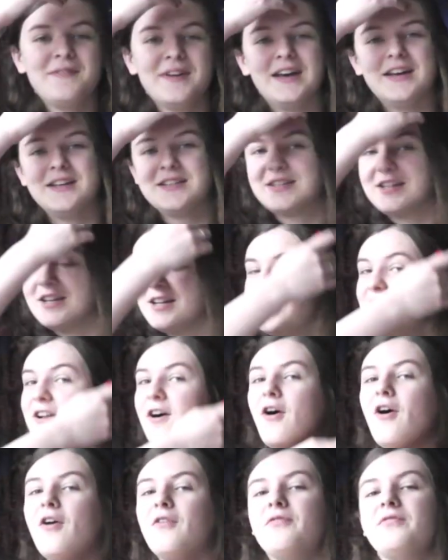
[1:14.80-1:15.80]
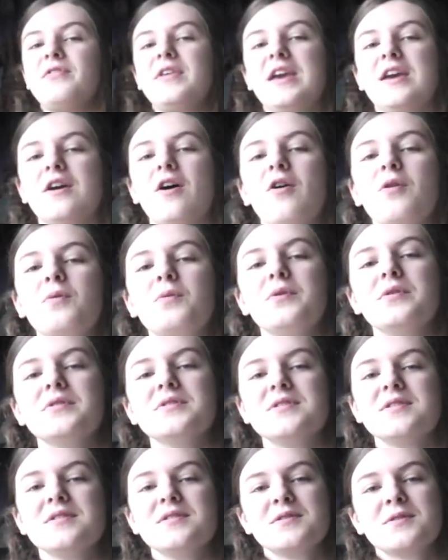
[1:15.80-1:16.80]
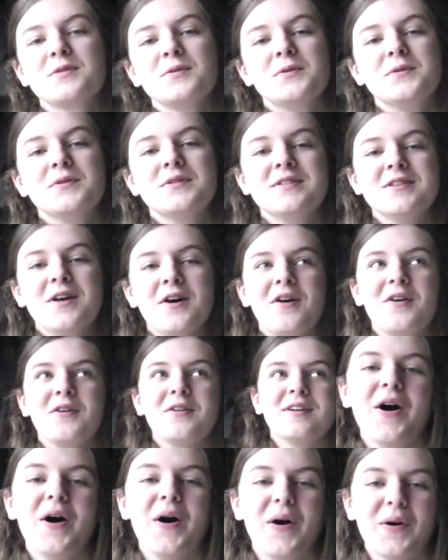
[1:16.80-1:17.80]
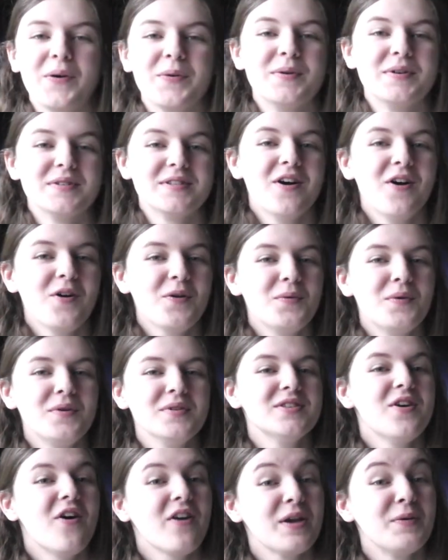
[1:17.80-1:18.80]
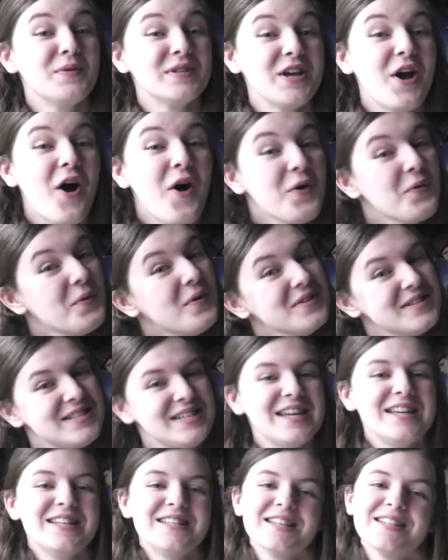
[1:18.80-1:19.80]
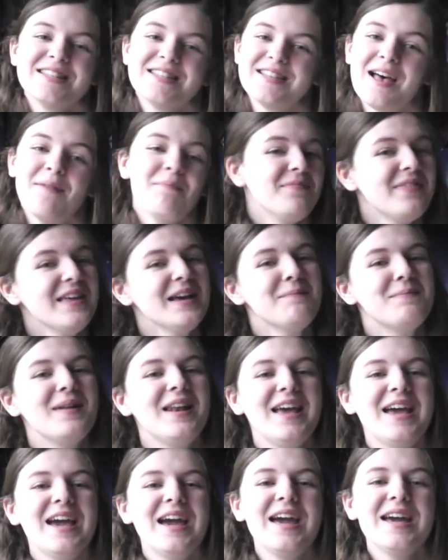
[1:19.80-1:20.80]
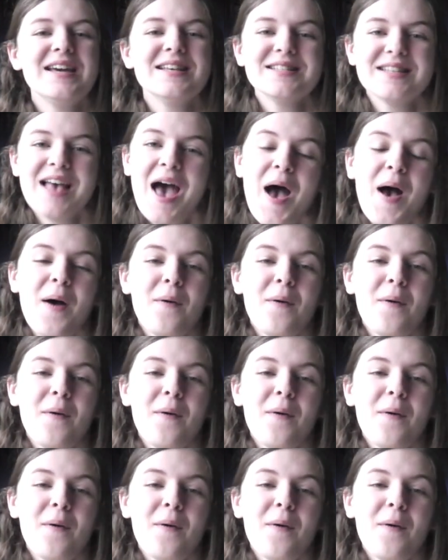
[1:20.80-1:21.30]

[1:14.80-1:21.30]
version of the Hogwarts school song. Hogwarts, Hogwarts, Hoggy Hogwarts, teach us something please.